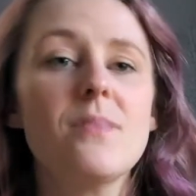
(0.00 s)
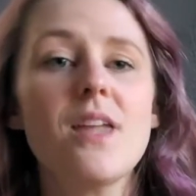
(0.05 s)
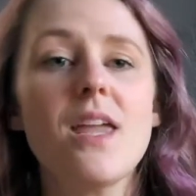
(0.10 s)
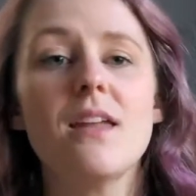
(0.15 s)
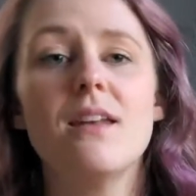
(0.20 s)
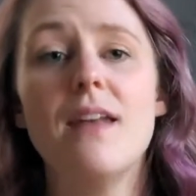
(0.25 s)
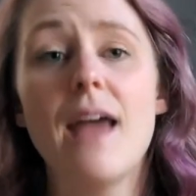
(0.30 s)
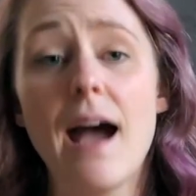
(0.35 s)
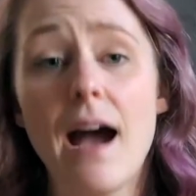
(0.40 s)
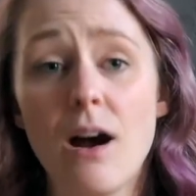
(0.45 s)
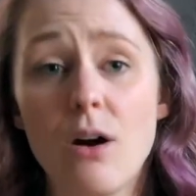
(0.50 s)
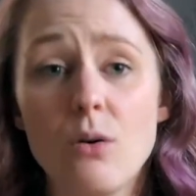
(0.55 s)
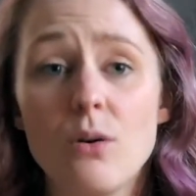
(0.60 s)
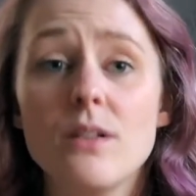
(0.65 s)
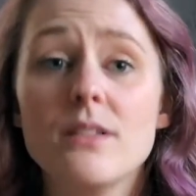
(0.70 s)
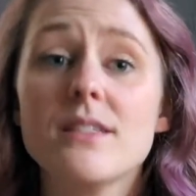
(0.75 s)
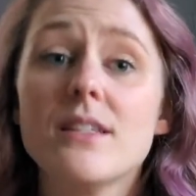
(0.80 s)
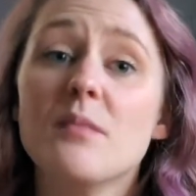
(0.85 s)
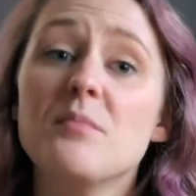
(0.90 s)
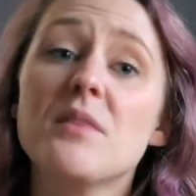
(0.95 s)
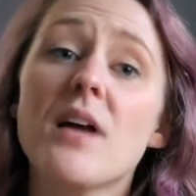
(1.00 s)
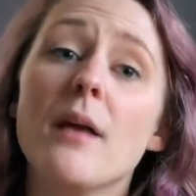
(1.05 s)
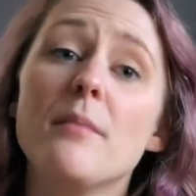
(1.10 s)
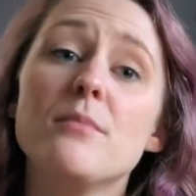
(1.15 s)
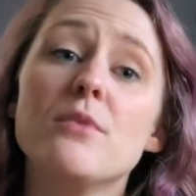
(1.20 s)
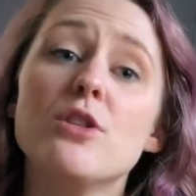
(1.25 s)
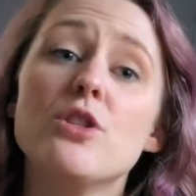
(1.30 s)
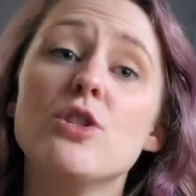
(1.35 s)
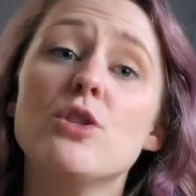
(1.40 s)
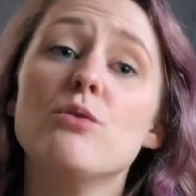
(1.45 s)
Now, sometimes
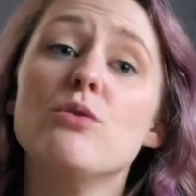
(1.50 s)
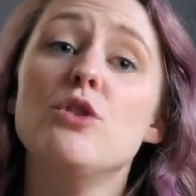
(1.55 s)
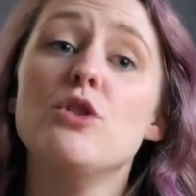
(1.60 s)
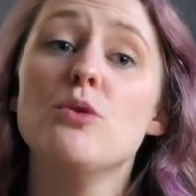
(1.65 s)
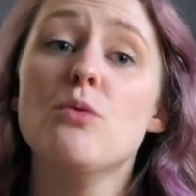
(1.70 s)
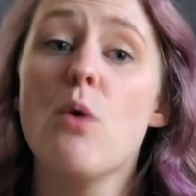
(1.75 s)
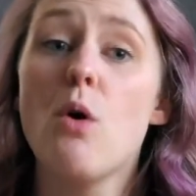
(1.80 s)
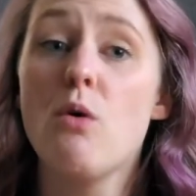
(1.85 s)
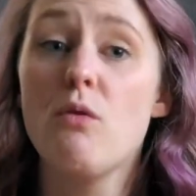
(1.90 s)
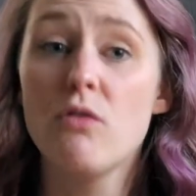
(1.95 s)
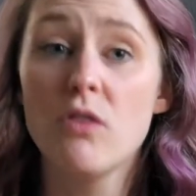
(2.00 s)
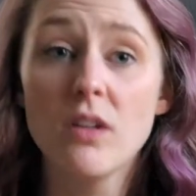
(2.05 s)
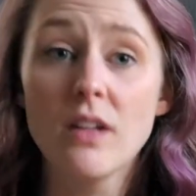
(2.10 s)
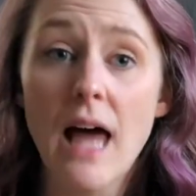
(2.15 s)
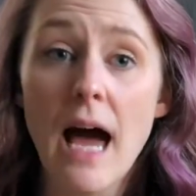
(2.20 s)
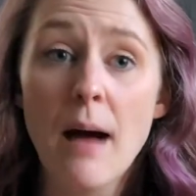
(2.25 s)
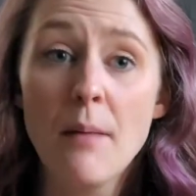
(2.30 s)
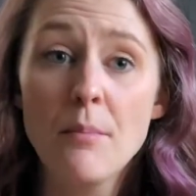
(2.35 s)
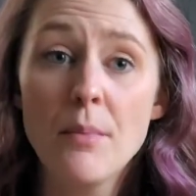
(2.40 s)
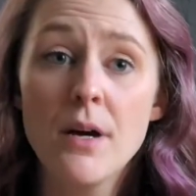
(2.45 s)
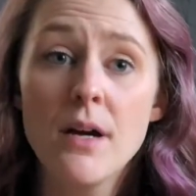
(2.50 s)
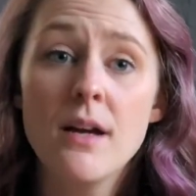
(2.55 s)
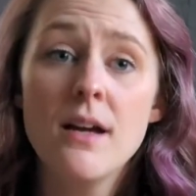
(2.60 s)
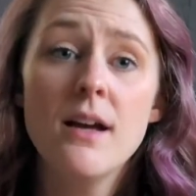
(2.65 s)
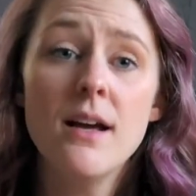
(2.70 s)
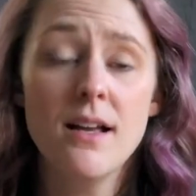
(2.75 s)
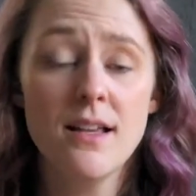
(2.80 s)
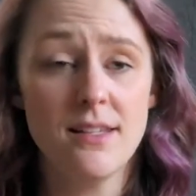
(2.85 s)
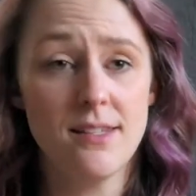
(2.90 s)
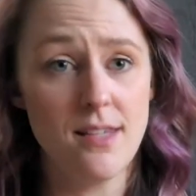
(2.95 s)
the two do overlap.
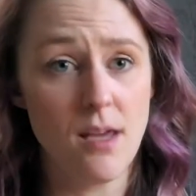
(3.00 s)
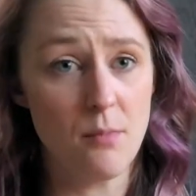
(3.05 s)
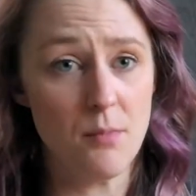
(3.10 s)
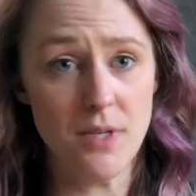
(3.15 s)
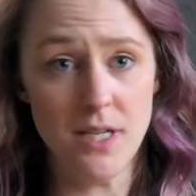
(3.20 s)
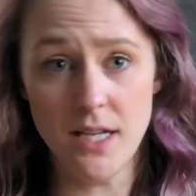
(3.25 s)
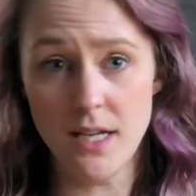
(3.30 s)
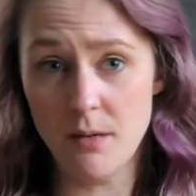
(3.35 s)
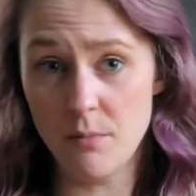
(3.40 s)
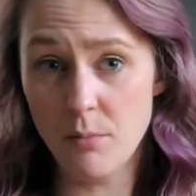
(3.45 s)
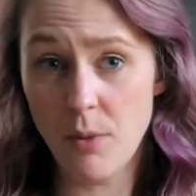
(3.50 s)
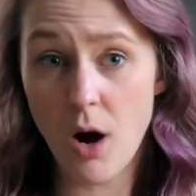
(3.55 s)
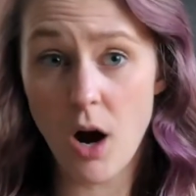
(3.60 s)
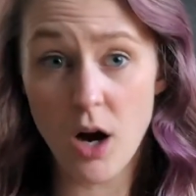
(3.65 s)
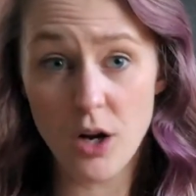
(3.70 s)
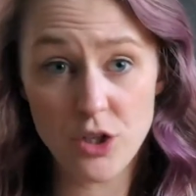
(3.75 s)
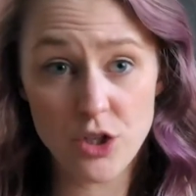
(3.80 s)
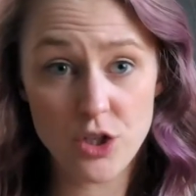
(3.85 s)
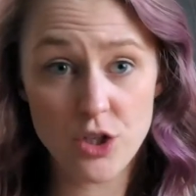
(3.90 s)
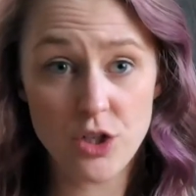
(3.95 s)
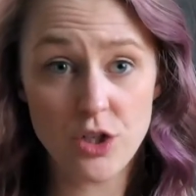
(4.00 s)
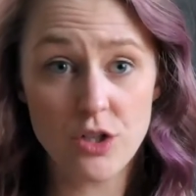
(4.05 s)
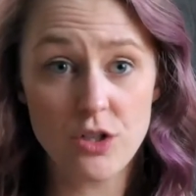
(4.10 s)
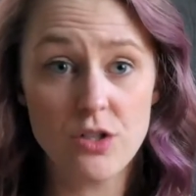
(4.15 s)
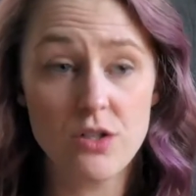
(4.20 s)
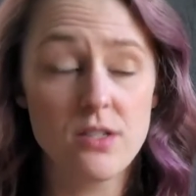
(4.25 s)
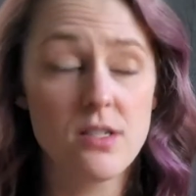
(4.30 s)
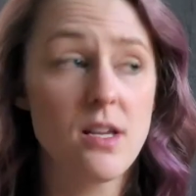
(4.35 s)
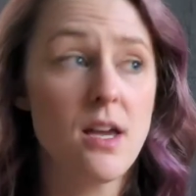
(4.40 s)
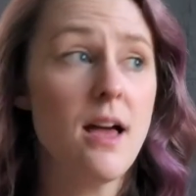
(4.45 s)
Some yin
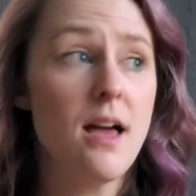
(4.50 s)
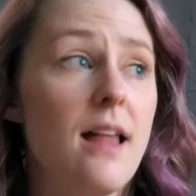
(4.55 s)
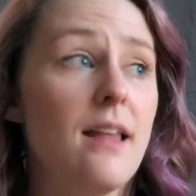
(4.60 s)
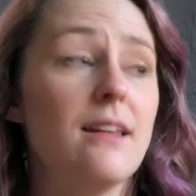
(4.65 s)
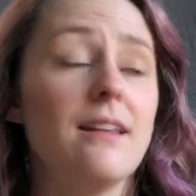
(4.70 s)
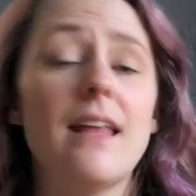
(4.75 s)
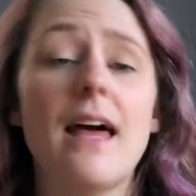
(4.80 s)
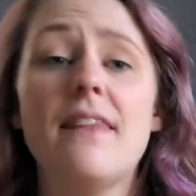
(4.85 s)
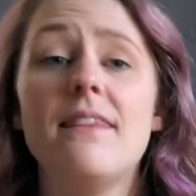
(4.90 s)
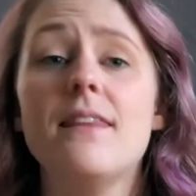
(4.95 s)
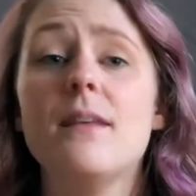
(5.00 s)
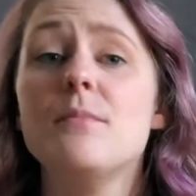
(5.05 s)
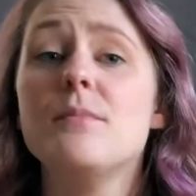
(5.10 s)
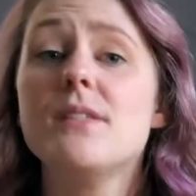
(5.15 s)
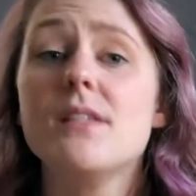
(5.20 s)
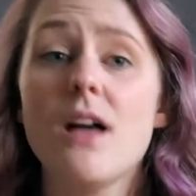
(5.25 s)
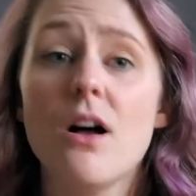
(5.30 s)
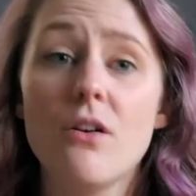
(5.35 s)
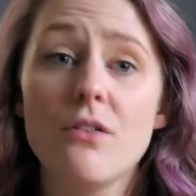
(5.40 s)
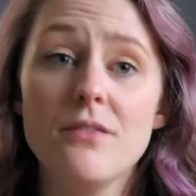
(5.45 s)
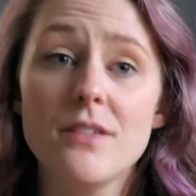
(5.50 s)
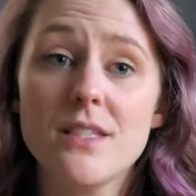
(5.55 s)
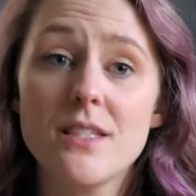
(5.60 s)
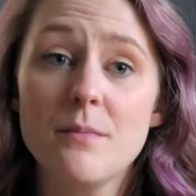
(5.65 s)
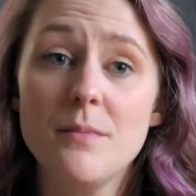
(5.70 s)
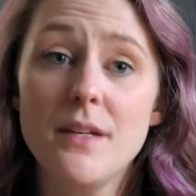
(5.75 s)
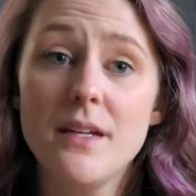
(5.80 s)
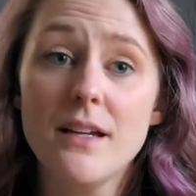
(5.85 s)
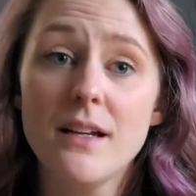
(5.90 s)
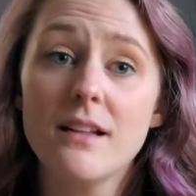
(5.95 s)
postures lend themselves to
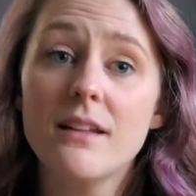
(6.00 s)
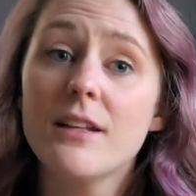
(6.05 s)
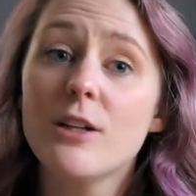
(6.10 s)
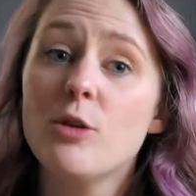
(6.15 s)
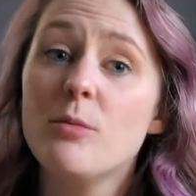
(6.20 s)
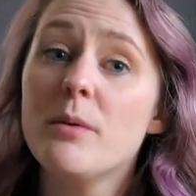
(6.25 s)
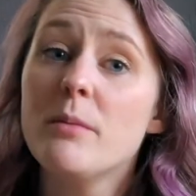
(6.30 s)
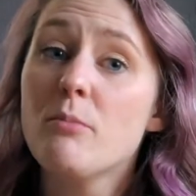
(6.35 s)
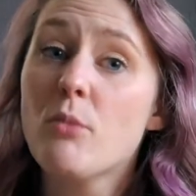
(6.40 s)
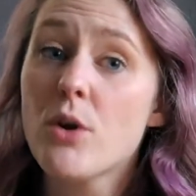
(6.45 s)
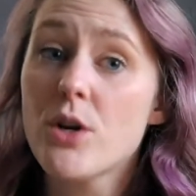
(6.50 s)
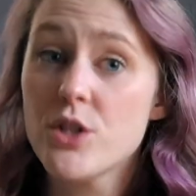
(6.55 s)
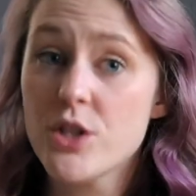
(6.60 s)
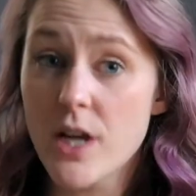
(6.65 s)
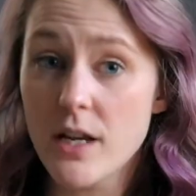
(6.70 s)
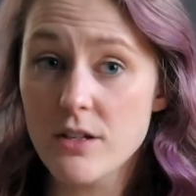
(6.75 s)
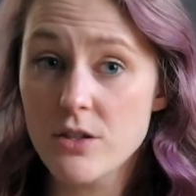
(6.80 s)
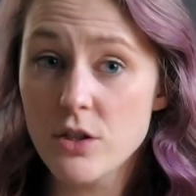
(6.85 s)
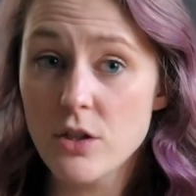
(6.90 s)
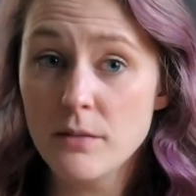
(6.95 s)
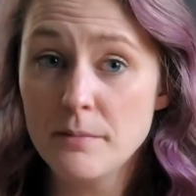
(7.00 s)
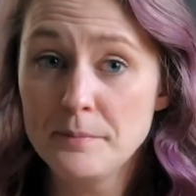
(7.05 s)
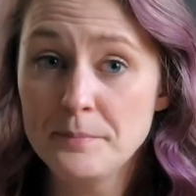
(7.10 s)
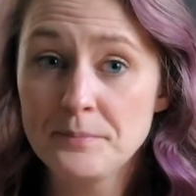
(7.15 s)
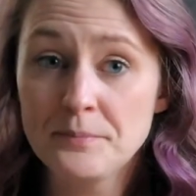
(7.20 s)
being a little bit more gentle.